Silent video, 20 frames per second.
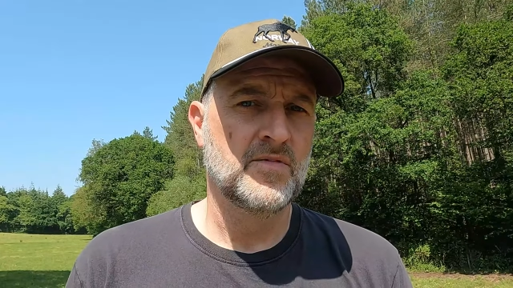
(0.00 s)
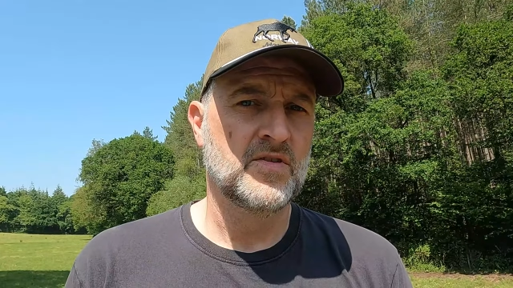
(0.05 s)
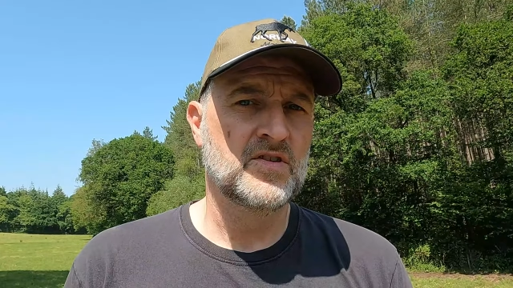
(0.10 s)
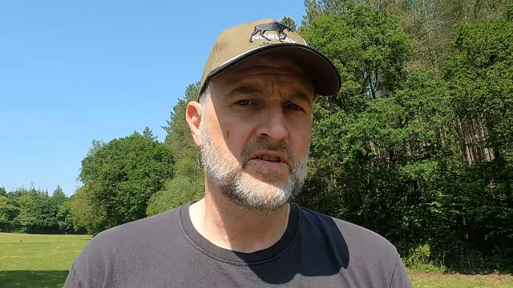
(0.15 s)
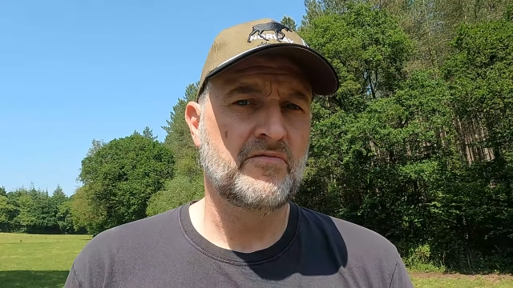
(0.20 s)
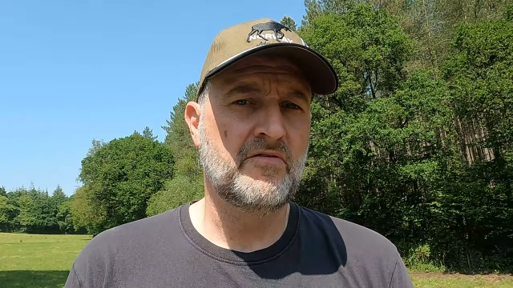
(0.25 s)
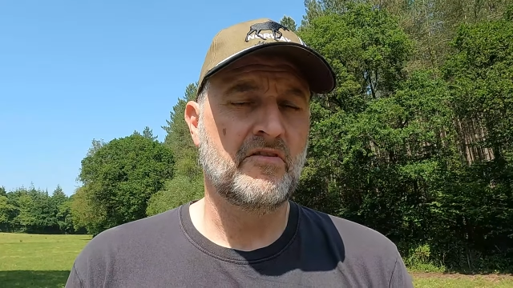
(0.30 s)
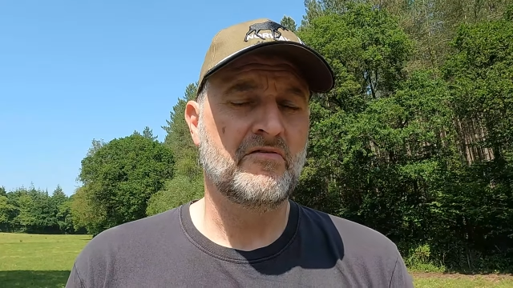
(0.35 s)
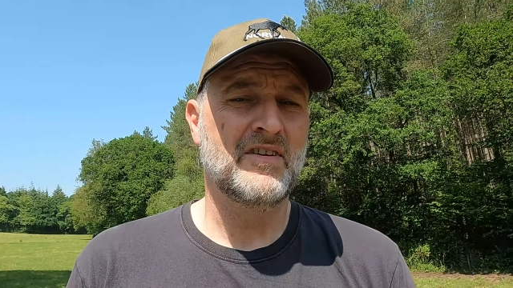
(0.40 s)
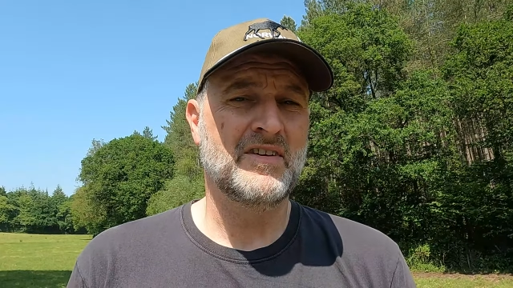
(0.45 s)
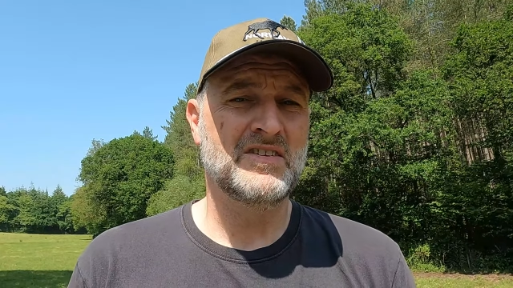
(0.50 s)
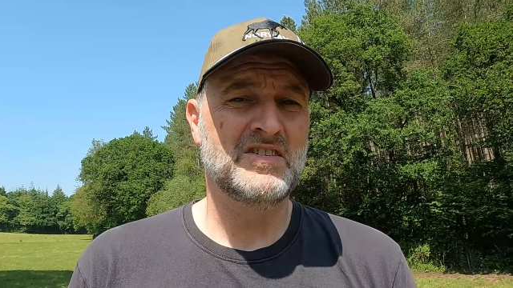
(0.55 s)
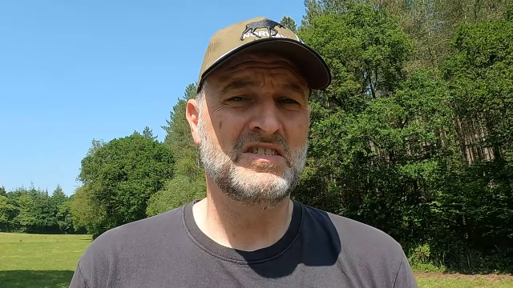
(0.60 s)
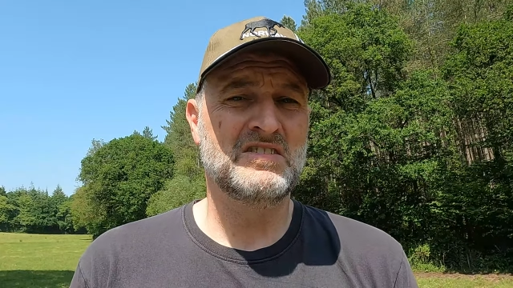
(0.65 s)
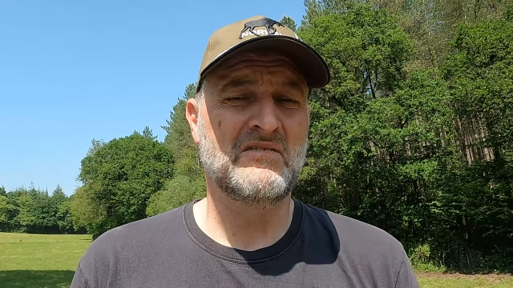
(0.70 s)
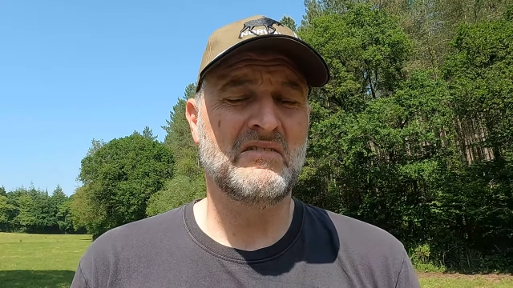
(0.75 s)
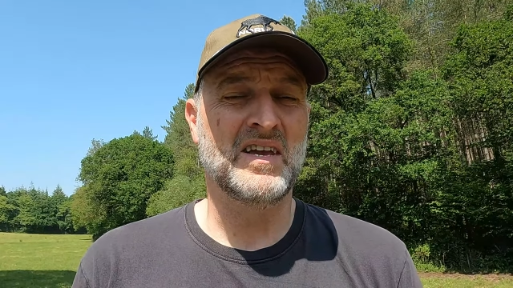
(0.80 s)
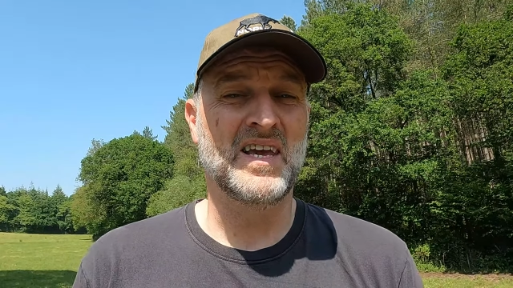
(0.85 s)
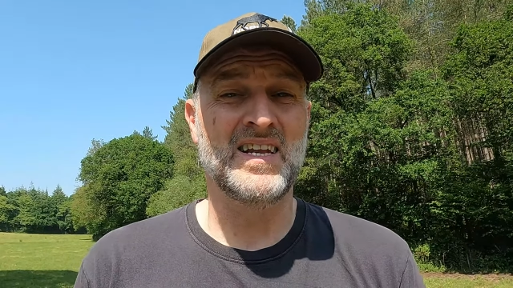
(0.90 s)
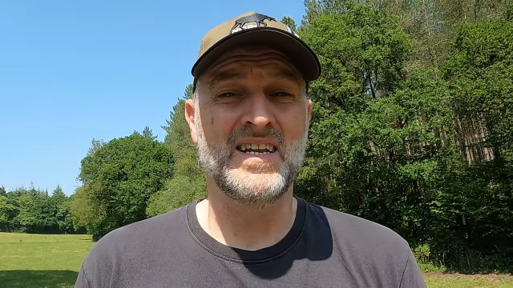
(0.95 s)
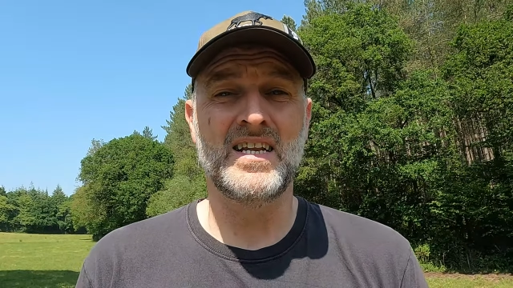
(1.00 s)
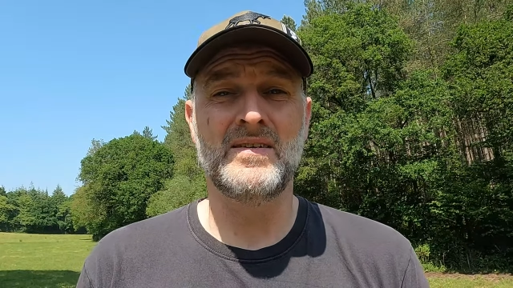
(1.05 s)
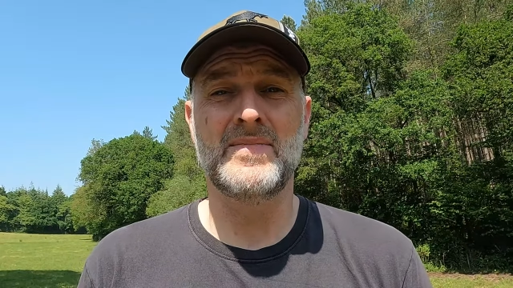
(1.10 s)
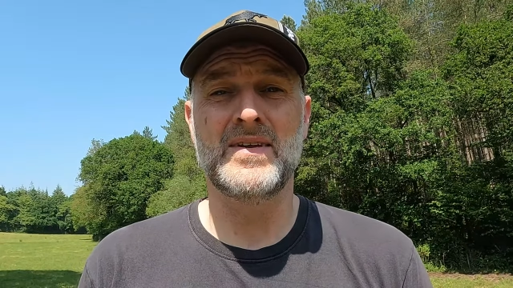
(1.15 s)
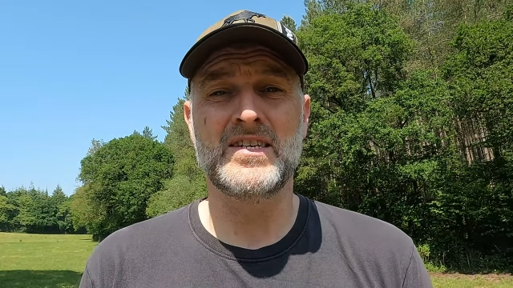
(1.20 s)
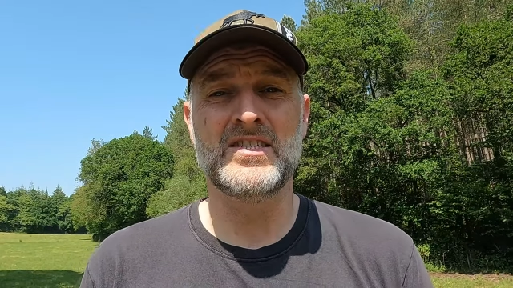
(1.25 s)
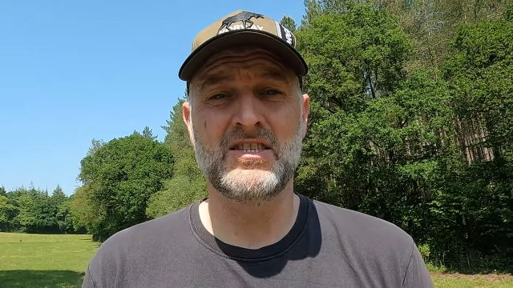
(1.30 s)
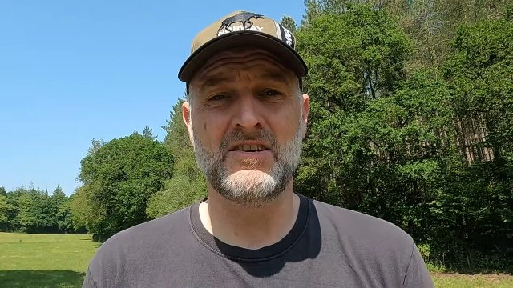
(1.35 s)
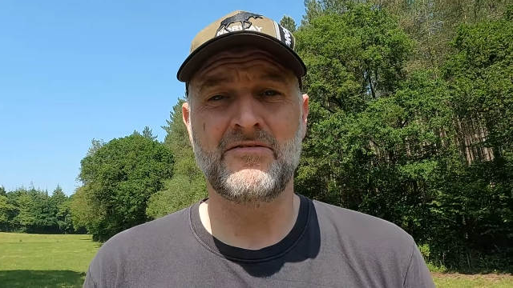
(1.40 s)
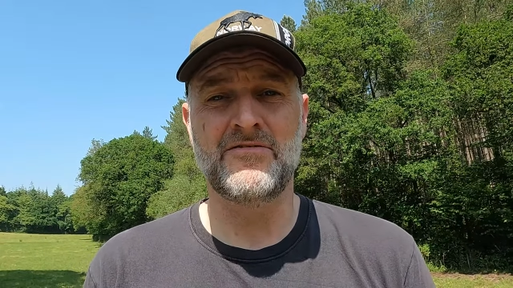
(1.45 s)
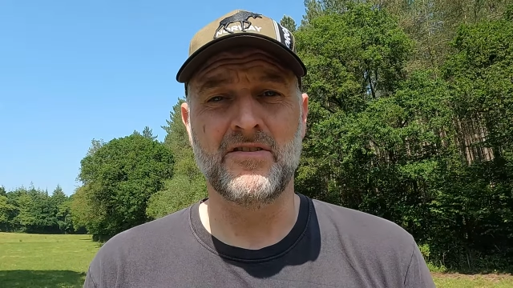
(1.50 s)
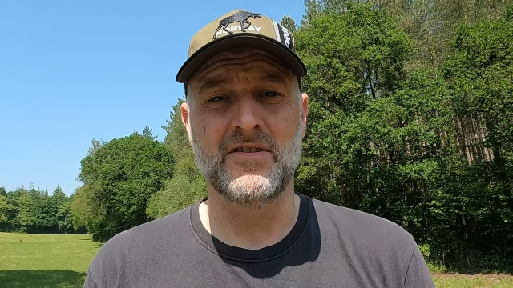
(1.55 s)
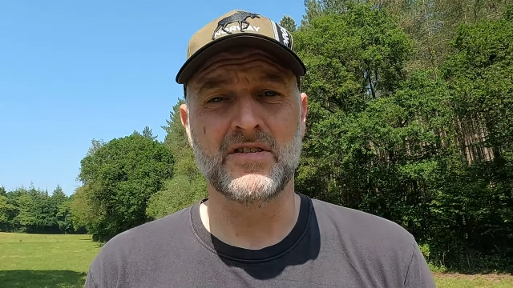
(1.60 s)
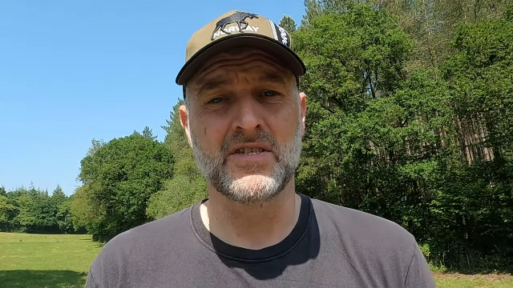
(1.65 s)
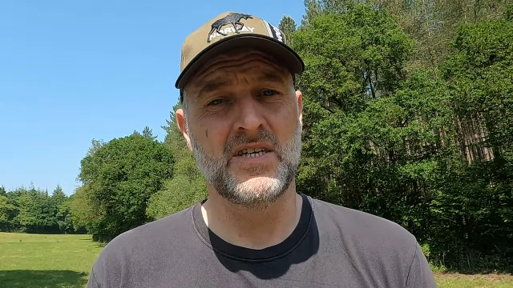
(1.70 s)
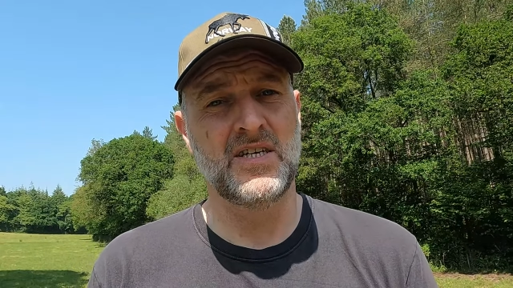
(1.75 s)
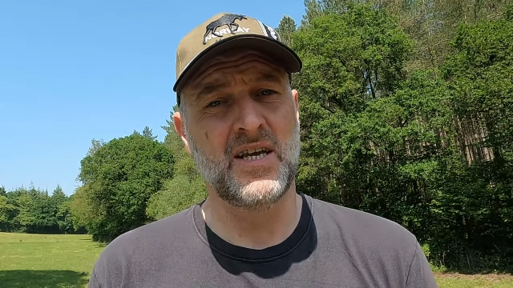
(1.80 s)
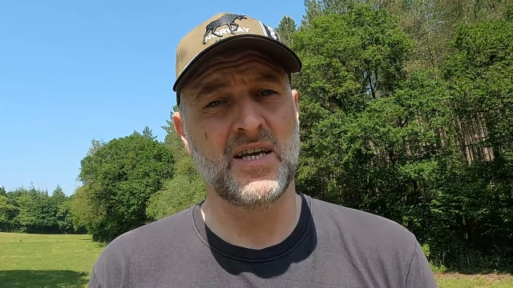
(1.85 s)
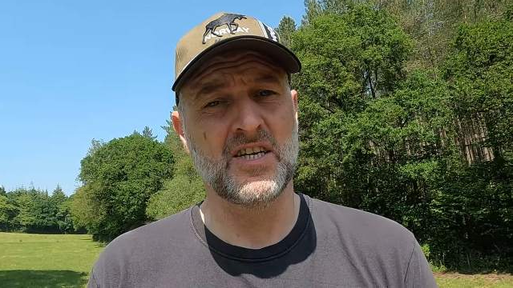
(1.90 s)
So if you fancy something a little bit different,